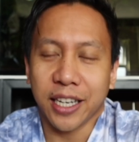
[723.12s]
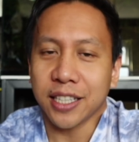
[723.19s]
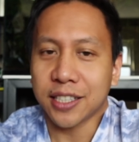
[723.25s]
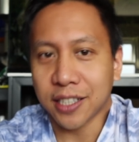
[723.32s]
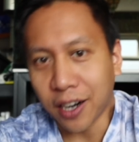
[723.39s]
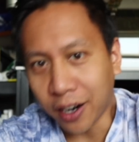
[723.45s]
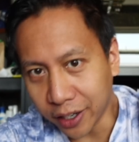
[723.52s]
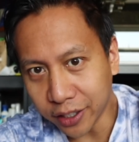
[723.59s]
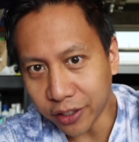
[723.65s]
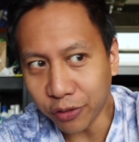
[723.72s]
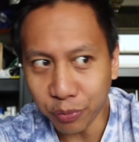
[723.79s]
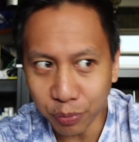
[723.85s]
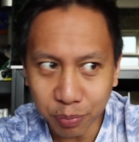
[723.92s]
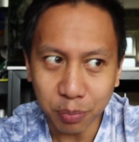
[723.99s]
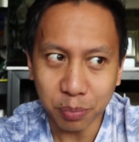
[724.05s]
it's kind
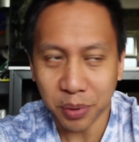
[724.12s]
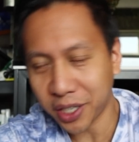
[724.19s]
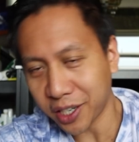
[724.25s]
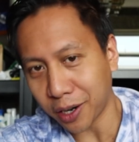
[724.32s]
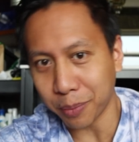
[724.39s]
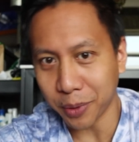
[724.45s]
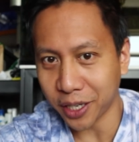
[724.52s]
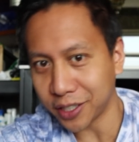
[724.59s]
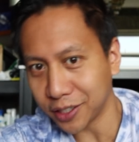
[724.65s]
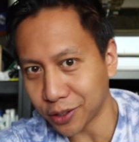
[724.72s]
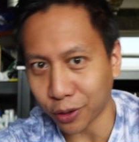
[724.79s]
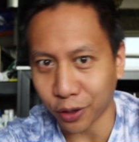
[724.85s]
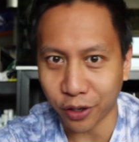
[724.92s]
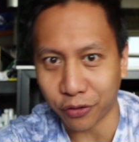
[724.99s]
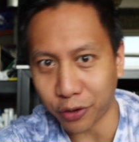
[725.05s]
of becoming
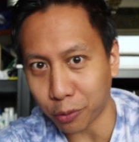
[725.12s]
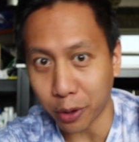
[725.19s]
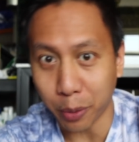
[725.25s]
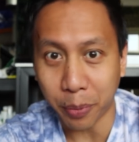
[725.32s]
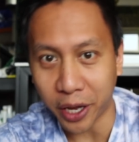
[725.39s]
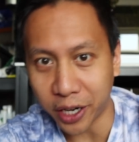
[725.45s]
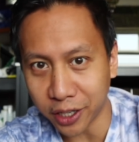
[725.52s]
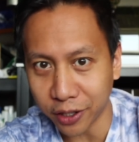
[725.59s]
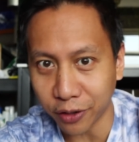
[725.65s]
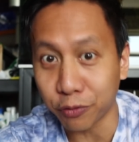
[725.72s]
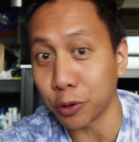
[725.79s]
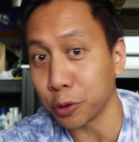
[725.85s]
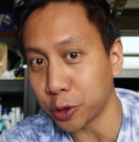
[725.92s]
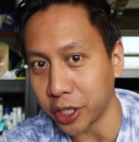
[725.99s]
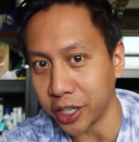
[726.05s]
sort of a
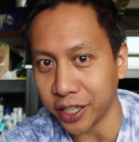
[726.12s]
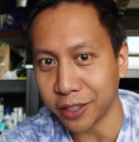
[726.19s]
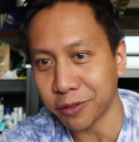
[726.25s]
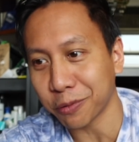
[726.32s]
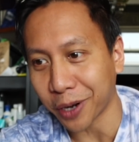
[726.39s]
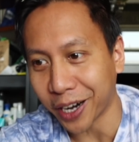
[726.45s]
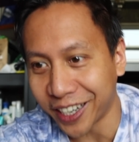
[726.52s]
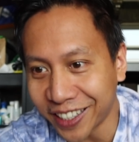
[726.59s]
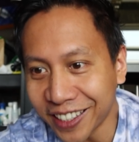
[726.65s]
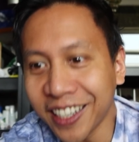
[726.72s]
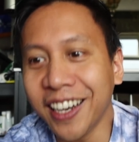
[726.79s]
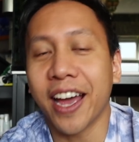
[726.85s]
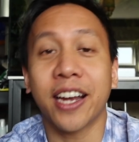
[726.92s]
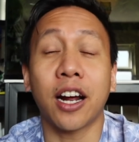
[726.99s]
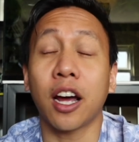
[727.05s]
repetitive routine, right?
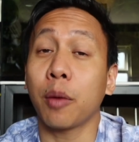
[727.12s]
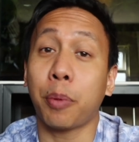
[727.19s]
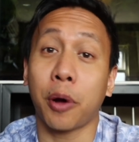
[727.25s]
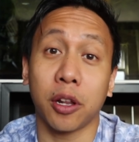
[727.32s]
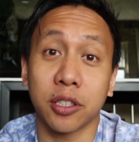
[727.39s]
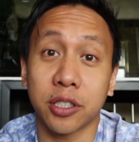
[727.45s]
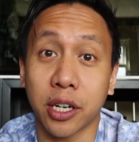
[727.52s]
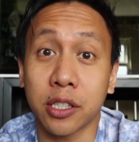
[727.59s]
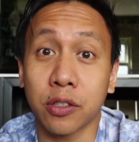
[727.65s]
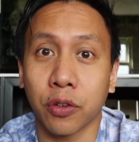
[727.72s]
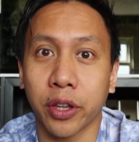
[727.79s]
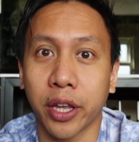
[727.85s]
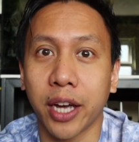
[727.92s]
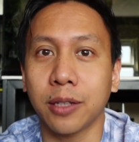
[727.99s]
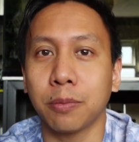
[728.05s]
And I apologize
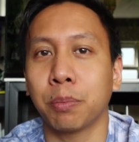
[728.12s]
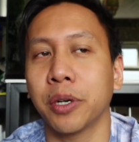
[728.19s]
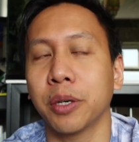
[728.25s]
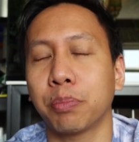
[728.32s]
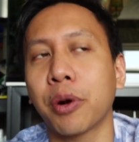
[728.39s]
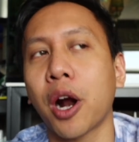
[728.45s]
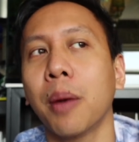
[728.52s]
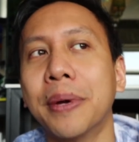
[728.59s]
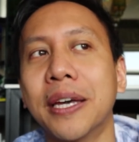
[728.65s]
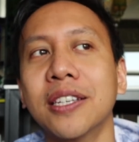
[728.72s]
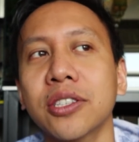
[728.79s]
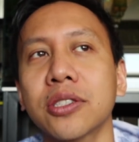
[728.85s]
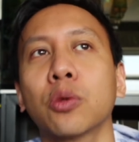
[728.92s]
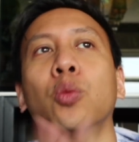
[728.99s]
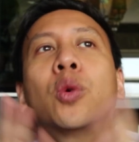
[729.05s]
for that, but
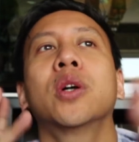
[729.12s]
promise,